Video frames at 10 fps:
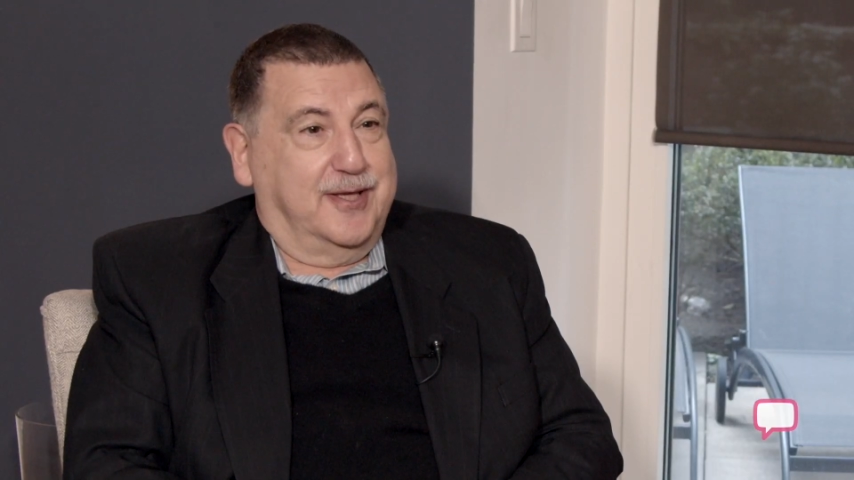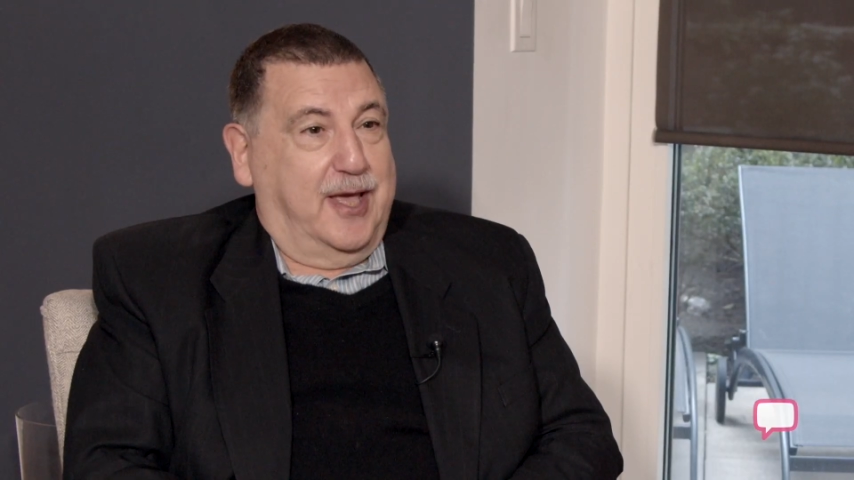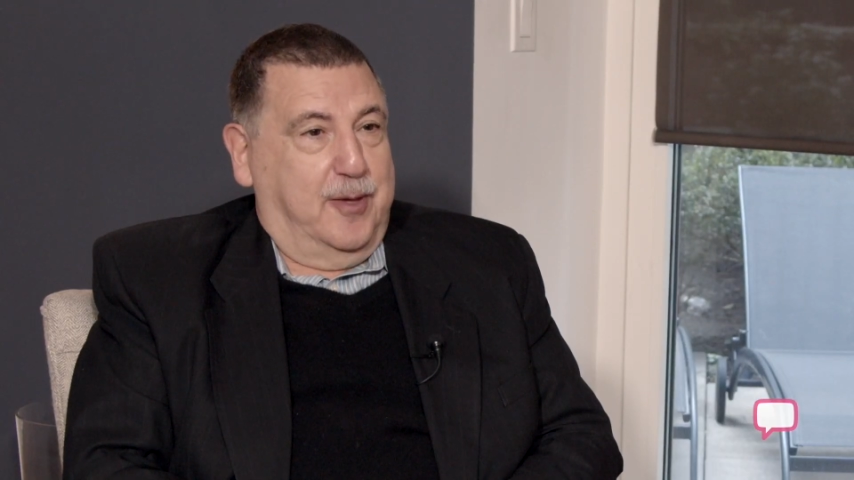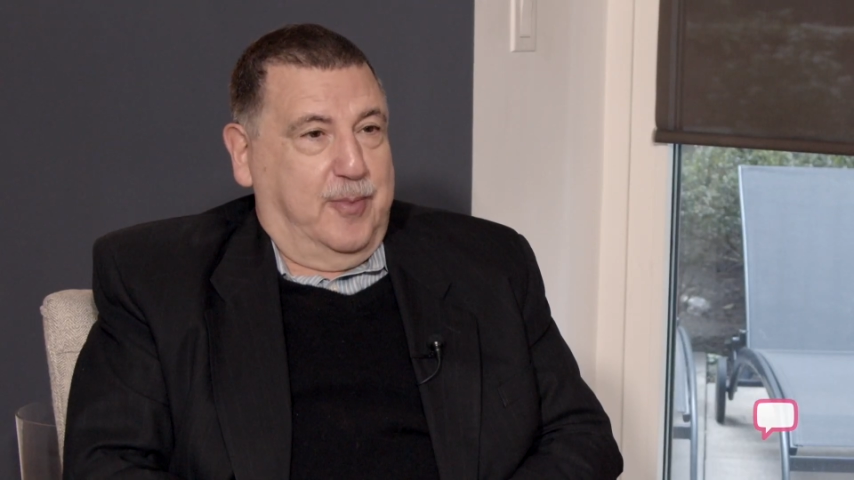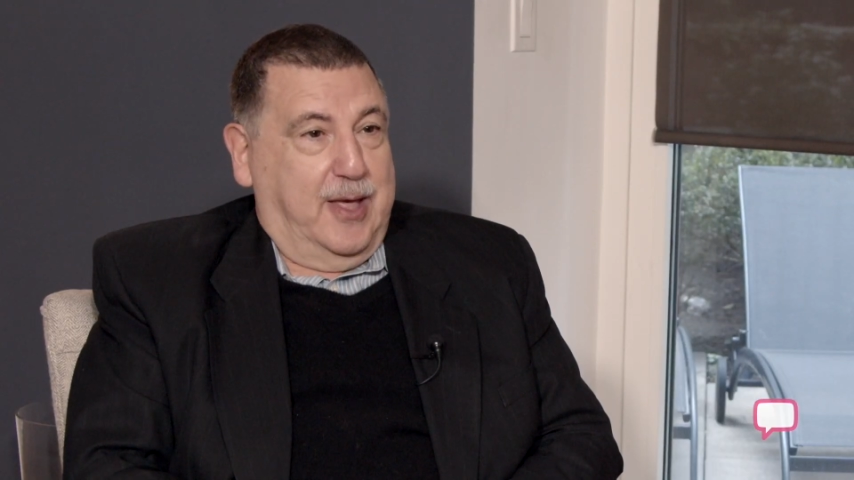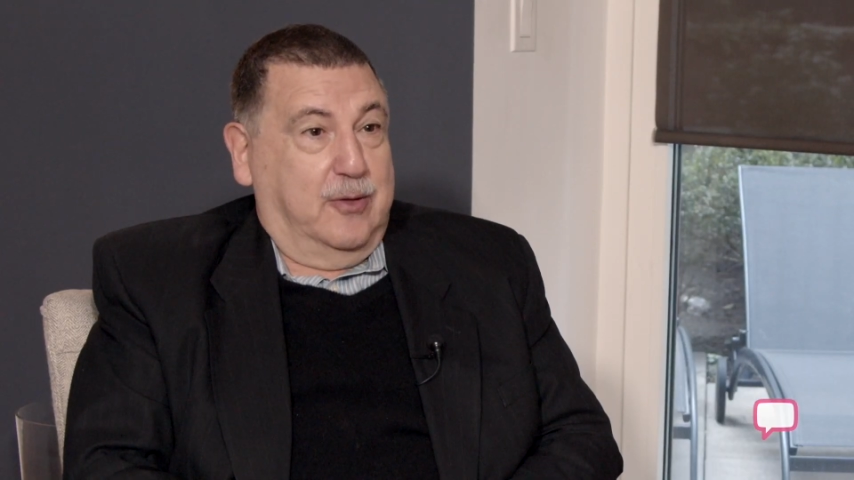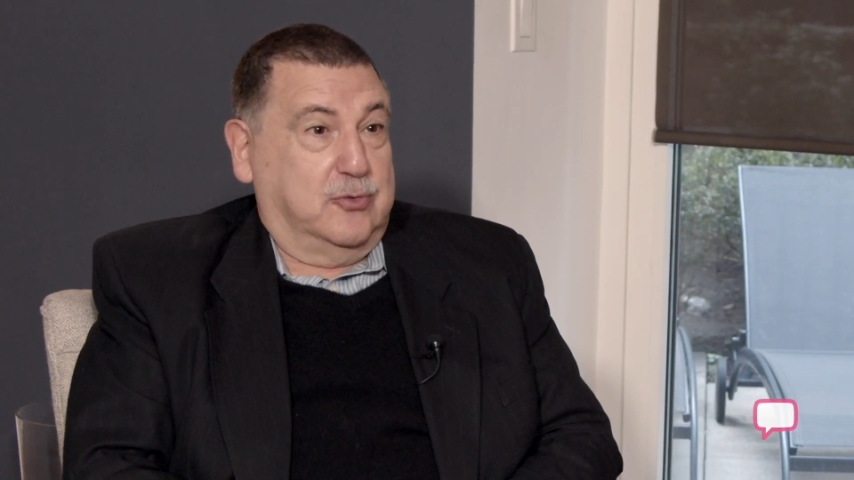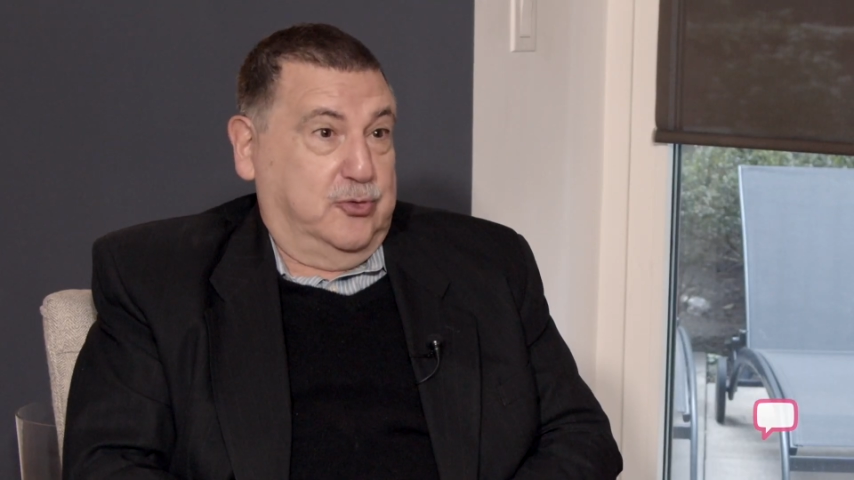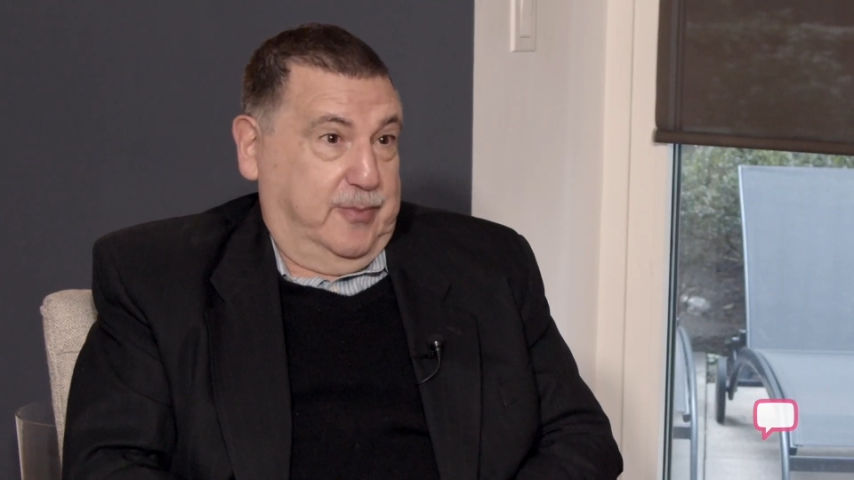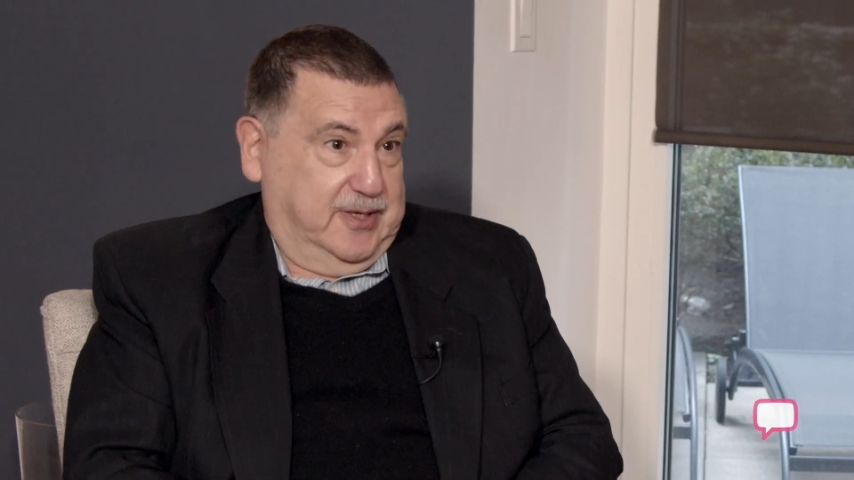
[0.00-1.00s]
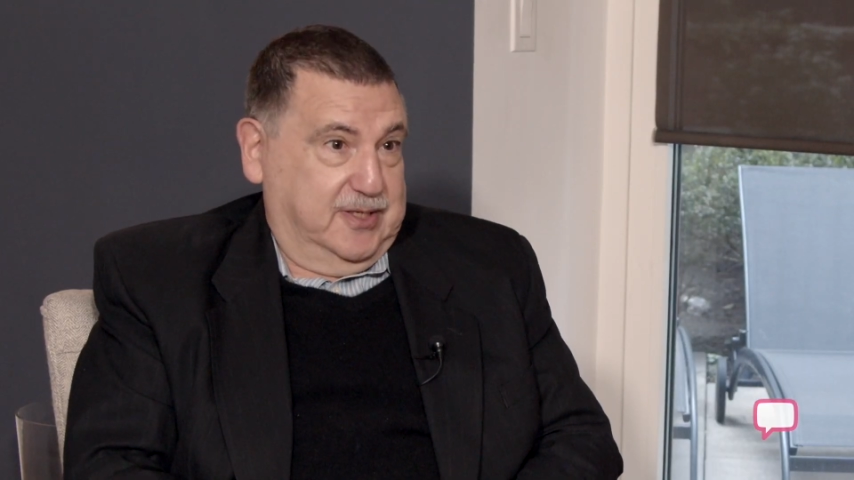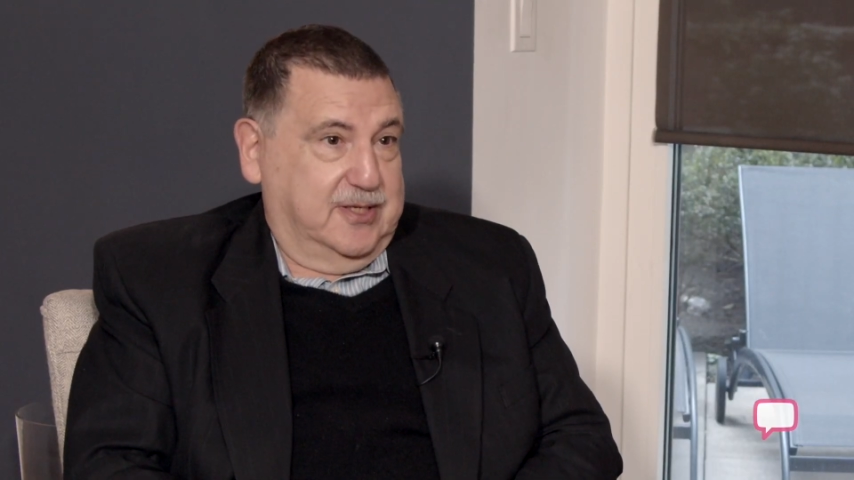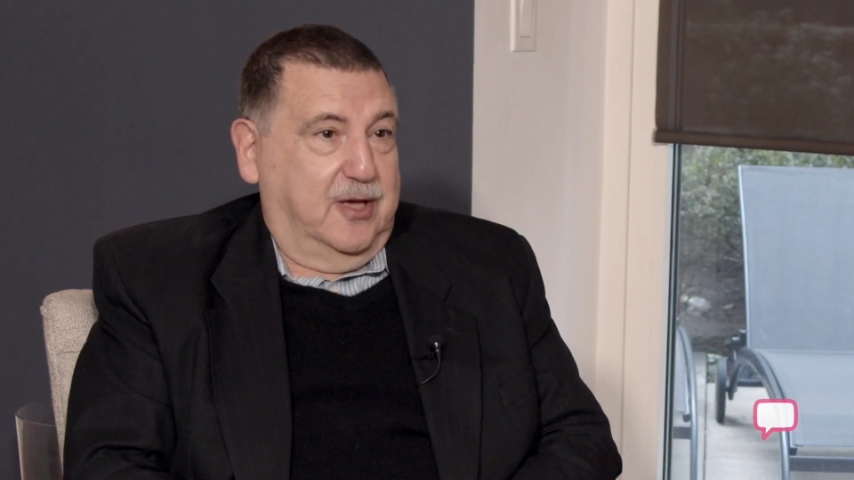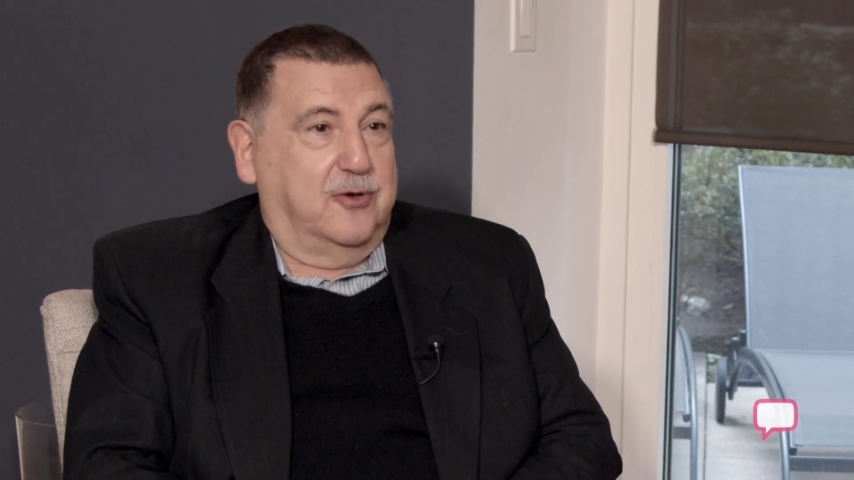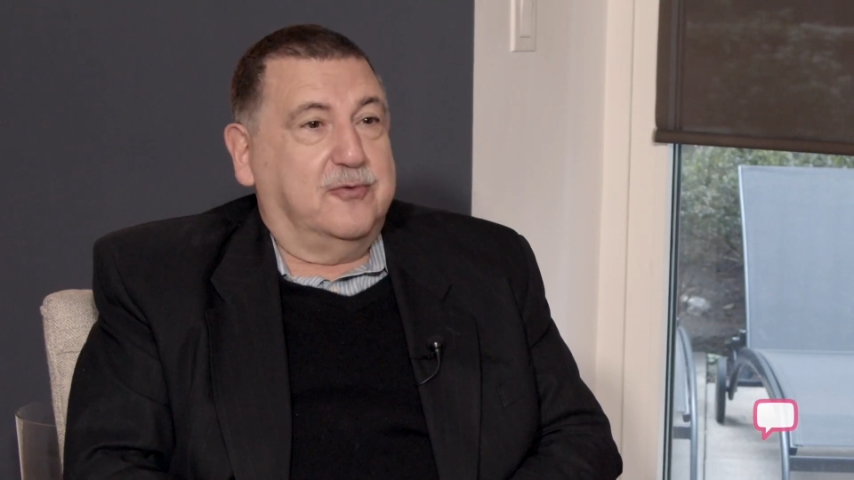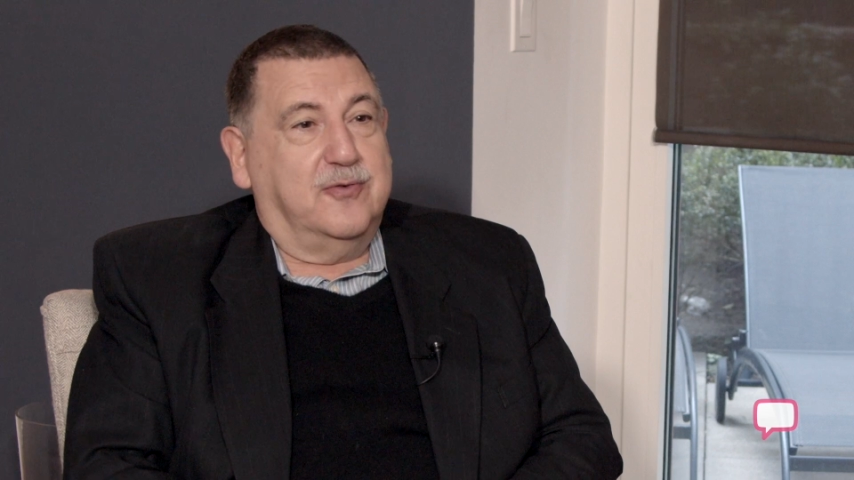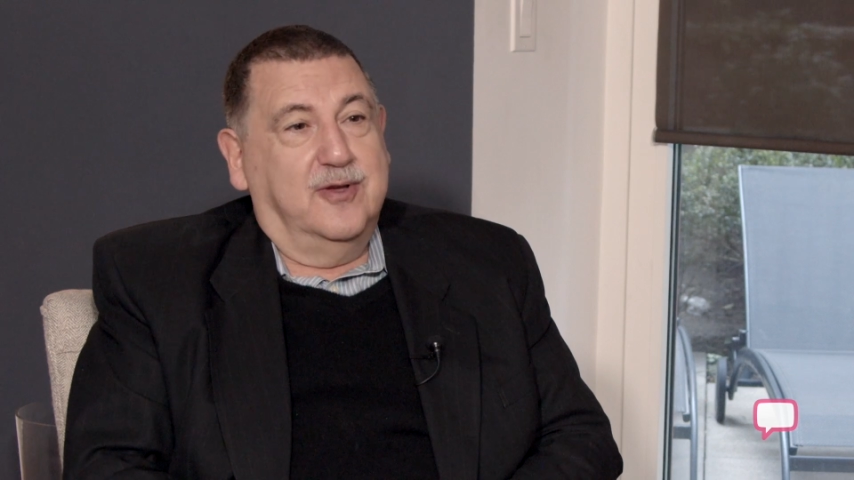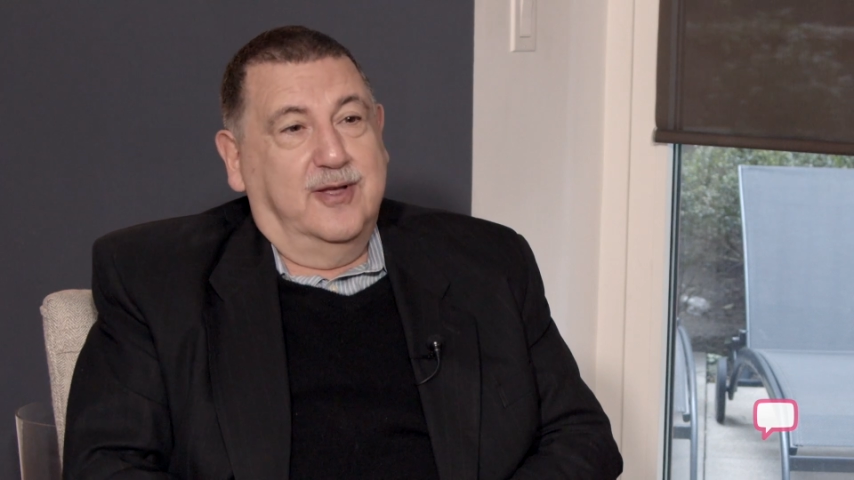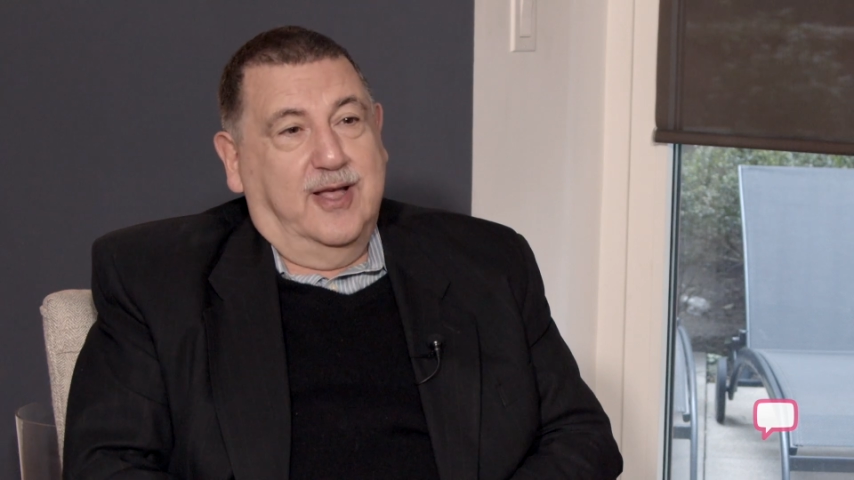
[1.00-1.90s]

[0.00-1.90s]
came out to myself